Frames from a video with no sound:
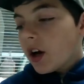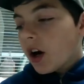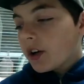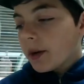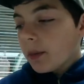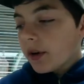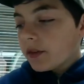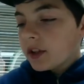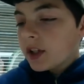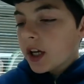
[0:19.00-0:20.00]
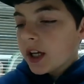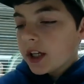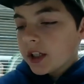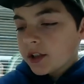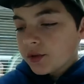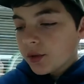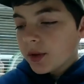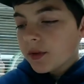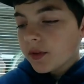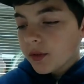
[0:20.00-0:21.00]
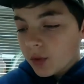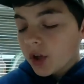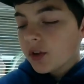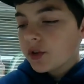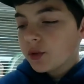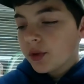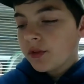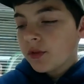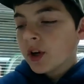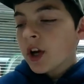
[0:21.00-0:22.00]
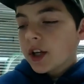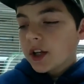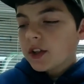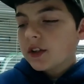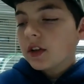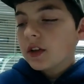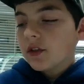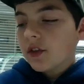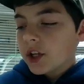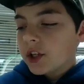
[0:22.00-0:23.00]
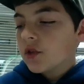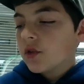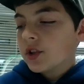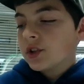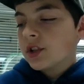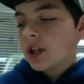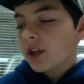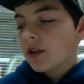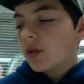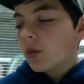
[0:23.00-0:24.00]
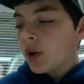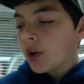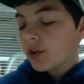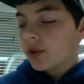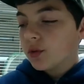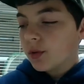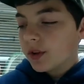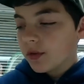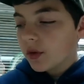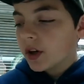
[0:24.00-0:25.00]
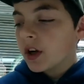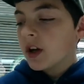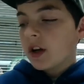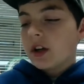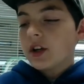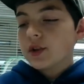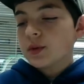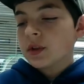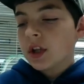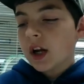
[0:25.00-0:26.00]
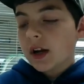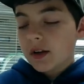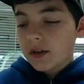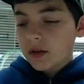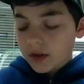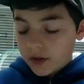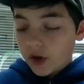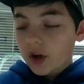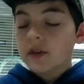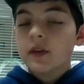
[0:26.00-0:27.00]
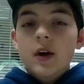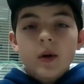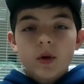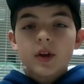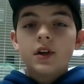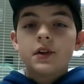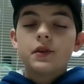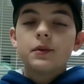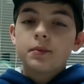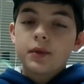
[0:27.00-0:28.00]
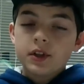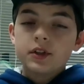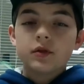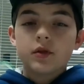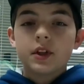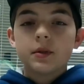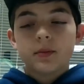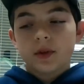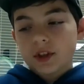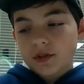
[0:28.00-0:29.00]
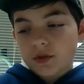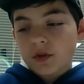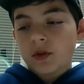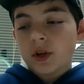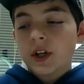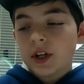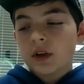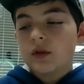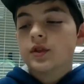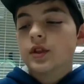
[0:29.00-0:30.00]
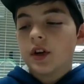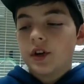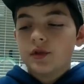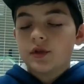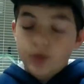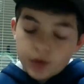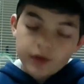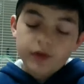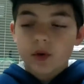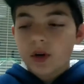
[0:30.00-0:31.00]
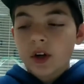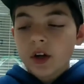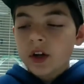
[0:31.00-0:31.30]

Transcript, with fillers: Our number of the day is 20, 124. Can you think of any equations that equal 124? Here's one that I thought of 100 plus 20 plus 4 equals 124.